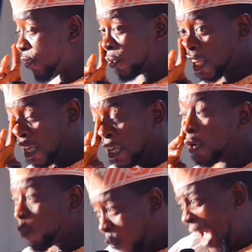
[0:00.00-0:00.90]
Okay?
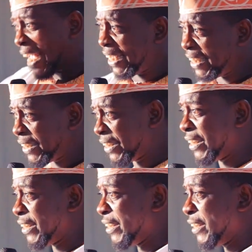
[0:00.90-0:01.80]
Why?
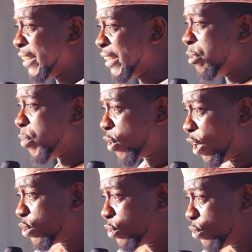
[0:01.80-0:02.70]

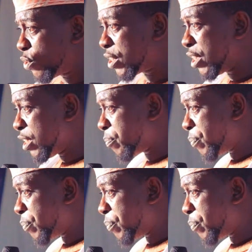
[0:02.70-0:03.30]
Because you see